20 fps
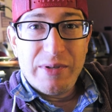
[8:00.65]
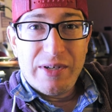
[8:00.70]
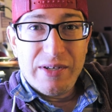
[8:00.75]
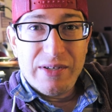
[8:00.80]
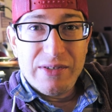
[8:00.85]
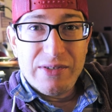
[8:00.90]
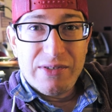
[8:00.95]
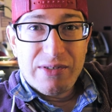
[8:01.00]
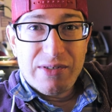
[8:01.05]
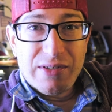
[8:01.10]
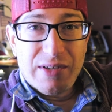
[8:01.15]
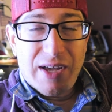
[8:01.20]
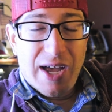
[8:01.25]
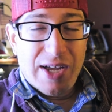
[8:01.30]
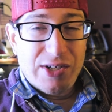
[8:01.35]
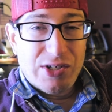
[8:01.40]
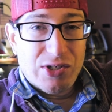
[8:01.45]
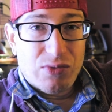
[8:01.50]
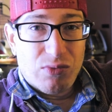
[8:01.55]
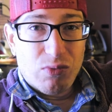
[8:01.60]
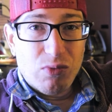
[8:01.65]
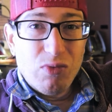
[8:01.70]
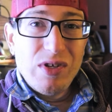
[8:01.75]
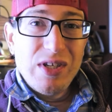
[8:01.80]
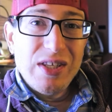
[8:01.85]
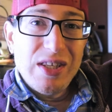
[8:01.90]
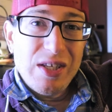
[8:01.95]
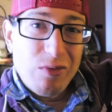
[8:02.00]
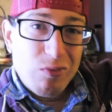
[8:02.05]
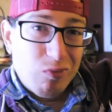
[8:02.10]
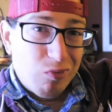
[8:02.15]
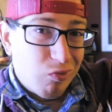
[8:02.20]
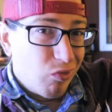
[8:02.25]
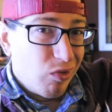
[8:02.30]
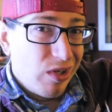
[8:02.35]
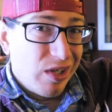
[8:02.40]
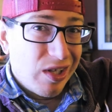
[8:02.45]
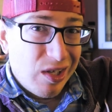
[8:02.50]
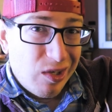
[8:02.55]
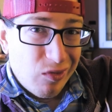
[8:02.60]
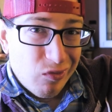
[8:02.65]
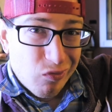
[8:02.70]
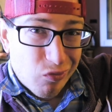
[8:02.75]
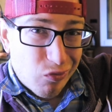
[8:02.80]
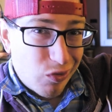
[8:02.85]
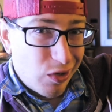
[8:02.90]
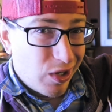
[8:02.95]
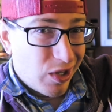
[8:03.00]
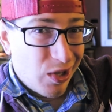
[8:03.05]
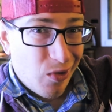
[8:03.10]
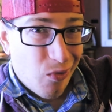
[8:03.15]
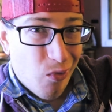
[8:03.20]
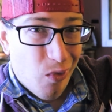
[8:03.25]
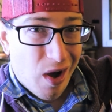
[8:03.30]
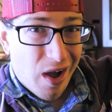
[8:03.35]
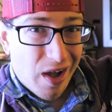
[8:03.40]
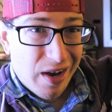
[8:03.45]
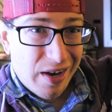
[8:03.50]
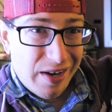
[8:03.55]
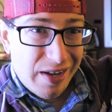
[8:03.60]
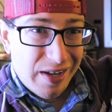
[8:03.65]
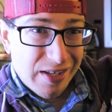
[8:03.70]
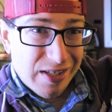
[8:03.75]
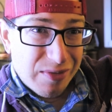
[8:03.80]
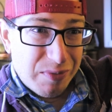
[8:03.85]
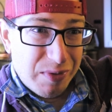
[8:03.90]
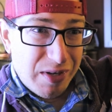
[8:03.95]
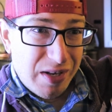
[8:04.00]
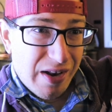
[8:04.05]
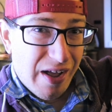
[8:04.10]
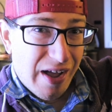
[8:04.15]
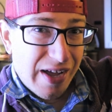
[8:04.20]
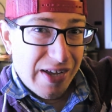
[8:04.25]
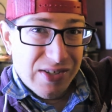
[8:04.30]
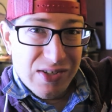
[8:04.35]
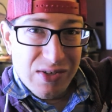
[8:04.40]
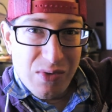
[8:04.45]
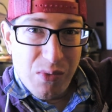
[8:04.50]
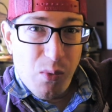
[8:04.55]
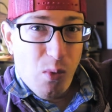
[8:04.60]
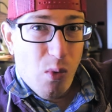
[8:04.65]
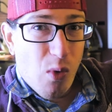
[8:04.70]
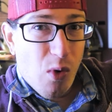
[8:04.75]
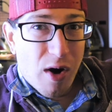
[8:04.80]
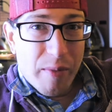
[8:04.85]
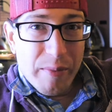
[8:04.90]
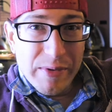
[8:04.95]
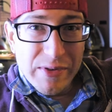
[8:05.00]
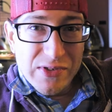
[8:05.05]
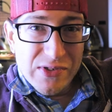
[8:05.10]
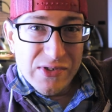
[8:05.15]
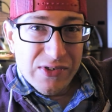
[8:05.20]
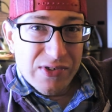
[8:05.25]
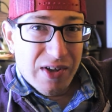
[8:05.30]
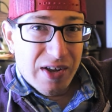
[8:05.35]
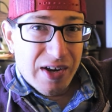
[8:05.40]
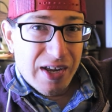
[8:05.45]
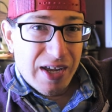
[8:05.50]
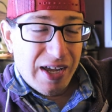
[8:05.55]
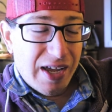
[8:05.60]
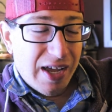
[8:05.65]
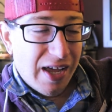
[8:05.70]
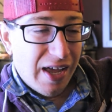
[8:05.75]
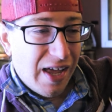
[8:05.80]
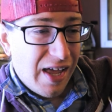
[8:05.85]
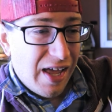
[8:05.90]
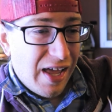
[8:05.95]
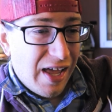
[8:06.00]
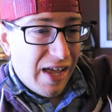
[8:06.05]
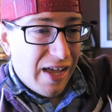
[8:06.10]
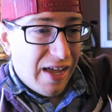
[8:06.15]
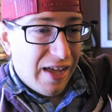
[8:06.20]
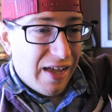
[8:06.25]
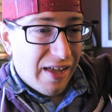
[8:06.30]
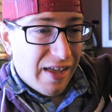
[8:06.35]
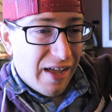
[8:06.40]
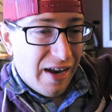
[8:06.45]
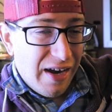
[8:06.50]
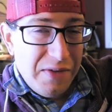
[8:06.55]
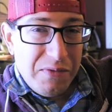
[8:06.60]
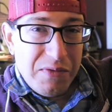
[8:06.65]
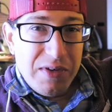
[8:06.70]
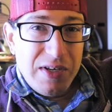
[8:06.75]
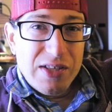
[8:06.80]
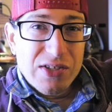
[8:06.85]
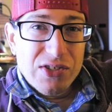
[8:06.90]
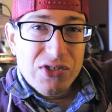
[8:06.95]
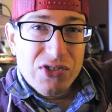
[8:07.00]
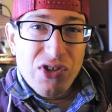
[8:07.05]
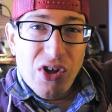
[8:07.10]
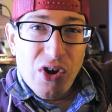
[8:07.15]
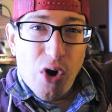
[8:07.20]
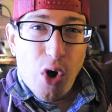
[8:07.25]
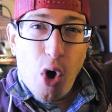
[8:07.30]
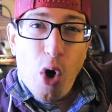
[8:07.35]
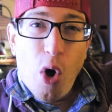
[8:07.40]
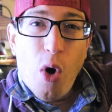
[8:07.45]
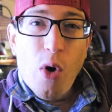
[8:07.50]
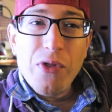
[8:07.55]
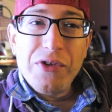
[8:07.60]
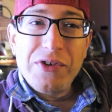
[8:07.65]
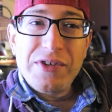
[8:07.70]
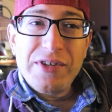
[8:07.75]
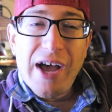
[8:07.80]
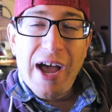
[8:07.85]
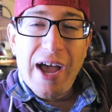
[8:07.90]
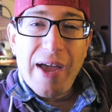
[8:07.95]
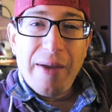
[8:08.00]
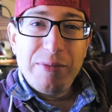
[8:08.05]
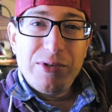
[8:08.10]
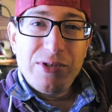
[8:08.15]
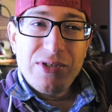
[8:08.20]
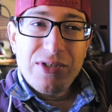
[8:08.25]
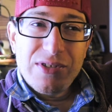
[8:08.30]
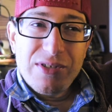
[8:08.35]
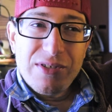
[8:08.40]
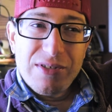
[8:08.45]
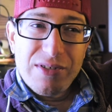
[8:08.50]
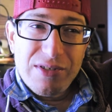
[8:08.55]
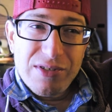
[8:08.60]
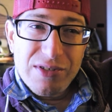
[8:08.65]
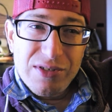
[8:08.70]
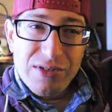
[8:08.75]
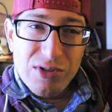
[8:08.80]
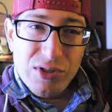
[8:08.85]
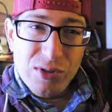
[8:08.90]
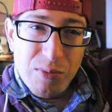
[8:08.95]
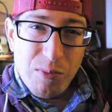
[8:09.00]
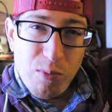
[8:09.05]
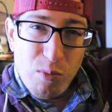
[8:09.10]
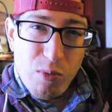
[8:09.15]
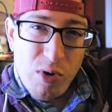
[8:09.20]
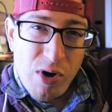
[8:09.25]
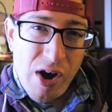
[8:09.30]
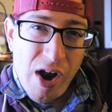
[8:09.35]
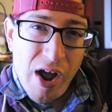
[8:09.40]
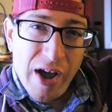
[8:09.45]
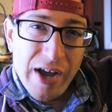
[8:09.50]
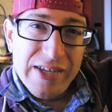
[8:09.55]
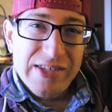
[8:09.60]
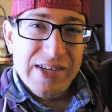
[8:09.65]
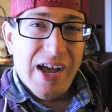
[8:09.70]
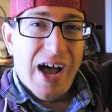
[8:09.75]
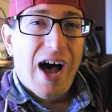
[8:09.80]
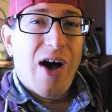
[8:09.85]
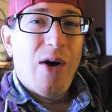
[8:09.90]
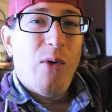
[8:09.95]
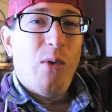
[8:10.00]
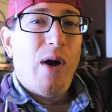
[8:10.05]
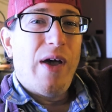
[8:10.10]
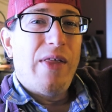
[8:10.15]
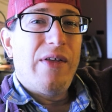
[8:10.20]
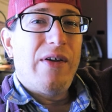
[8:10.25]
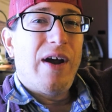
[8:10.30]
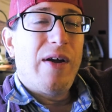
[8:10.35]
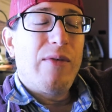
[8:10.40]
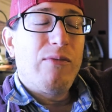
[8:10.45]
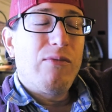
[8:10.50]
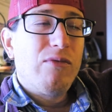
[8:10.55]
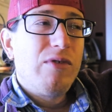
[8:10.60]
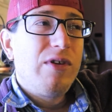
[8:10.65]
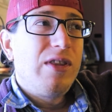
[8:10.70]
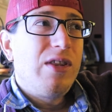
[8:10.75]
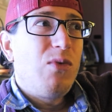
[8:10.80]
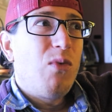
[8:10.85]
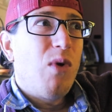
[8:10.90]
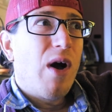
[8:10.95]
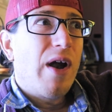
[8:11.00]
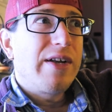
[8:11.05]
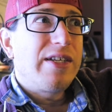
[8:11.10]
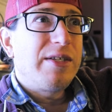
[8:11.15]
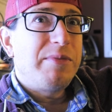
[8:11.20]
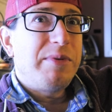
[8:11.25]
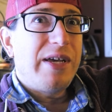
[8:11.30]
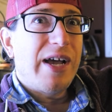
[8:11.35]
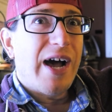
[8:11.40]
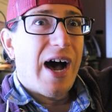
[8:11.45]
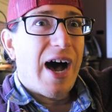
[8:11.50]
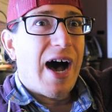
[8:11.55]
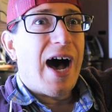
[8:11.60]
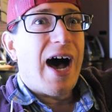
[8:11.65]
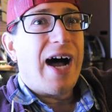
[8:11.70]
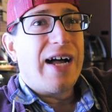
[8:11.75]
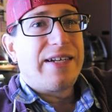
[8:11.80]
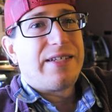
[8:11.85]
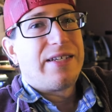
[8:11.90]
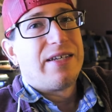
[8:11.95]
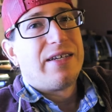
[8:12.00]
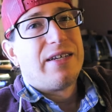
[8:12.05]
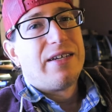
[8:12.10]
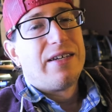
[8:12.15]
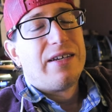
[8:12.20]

because I just really, really, really want it to be nice and warm and sunny. I don't even need the sun all the time, just just some nice hot weather. I really want it to be hot.